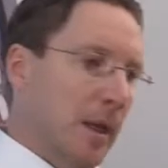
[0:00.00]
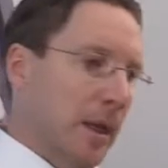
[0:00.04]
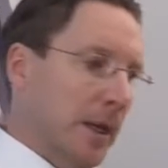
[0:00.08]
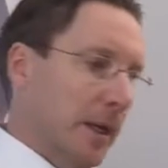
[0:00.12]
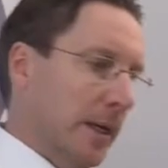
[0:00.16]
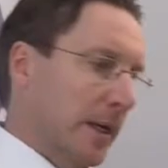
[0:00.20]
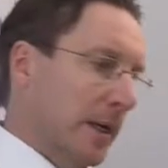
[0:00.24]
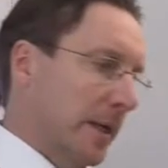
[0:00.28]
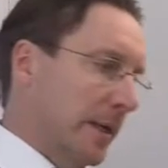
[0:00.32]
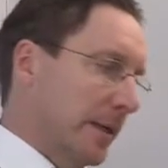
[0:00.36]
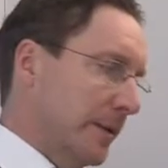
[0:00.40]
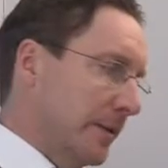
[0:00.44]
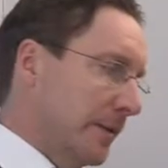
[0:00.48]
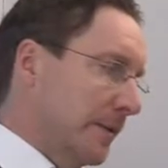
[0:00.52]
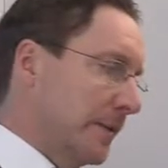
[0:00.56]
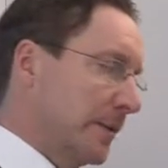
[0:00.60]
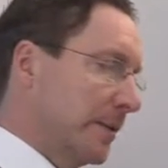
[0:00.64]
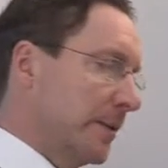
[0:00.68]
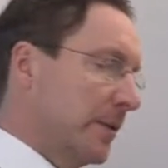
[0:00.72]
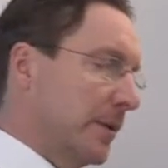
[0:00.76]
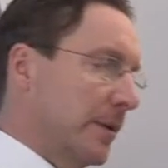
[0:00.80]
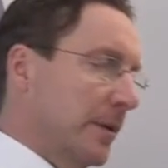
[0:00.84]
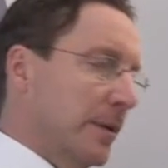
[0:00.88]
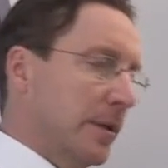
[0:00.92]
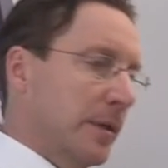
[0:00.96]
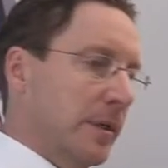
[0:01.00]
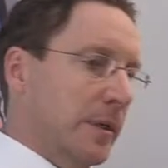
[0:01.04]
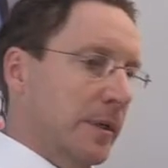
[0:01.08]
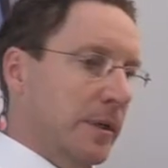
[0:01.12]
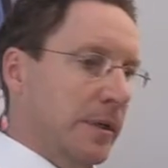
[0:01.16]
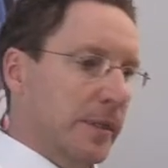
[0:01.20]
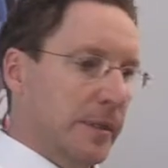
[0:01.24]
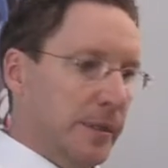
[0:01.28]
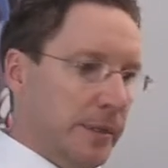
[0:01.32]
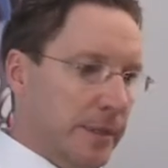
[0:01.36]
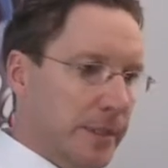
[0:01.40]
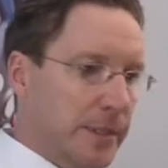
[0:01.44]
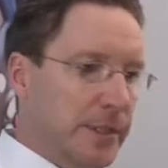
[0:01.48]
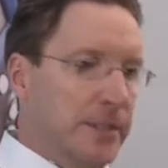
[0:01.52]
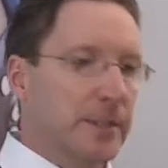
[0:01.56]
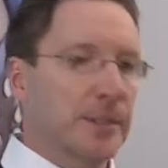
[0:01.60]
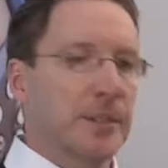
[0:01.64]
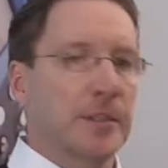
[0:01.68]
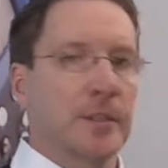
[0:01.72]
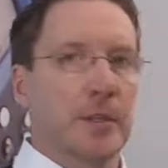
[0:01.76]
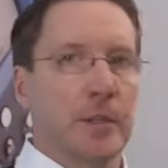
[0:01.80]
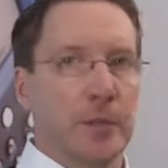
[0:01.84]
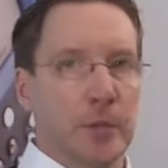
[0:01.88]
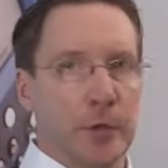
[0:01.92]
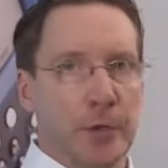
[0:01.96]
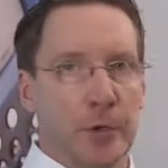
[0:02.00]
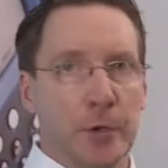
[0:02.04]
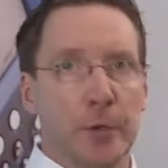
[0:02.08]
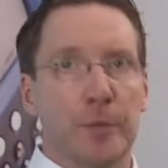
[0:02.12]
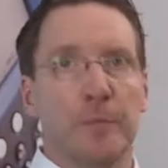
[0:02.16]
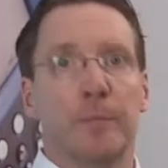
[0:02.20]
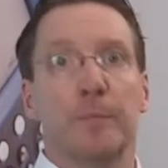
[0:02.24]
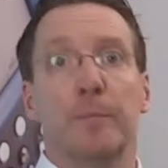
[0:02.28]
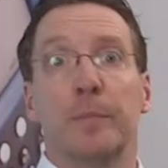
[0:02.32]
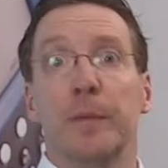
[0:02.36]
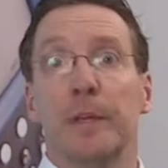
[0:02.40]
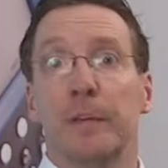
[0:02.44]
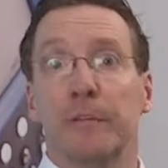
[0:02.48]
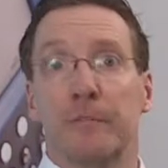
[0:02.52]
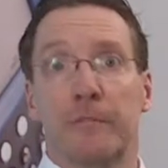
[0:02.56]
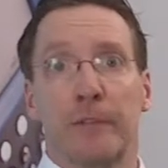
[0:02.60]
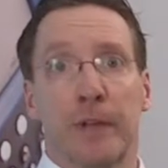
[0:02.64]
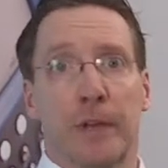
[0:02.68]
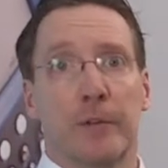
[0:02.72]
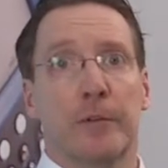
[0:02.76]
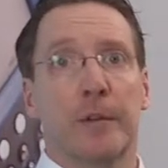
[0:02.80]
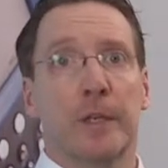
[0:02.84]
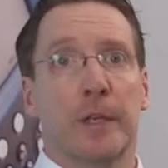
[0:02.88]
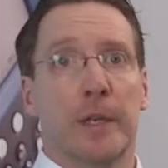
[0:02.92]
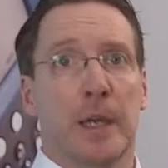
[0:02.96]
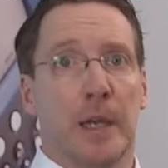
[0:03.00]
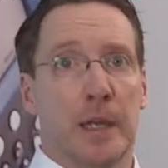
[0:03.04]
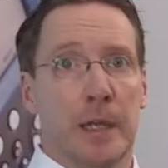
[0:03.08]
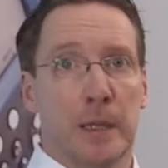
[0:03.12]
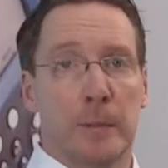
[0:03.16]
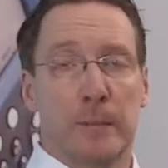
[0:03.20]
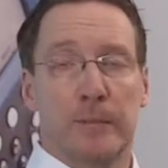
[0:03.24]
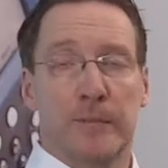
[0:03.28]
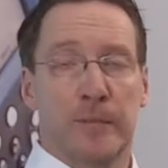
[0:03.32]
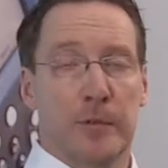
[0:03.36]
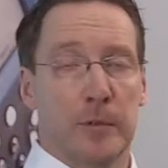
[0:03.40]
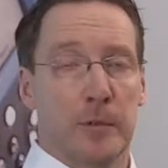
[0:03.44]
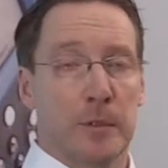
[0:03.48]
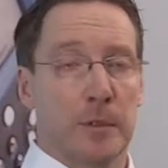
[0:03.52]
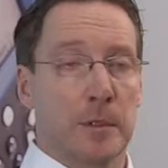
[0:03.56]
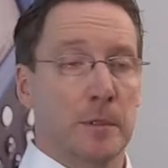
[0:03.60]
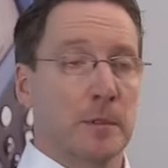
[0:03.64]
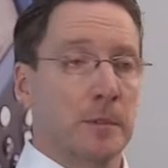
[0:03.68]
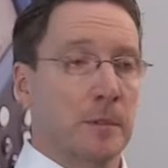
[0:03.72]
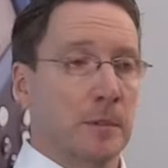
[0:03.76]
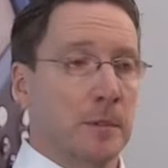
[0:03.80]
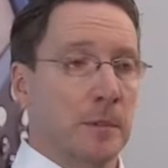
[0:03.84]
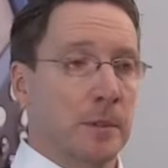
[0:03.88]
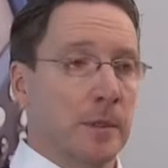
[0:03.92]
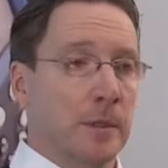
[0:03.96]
And this could be very helpful,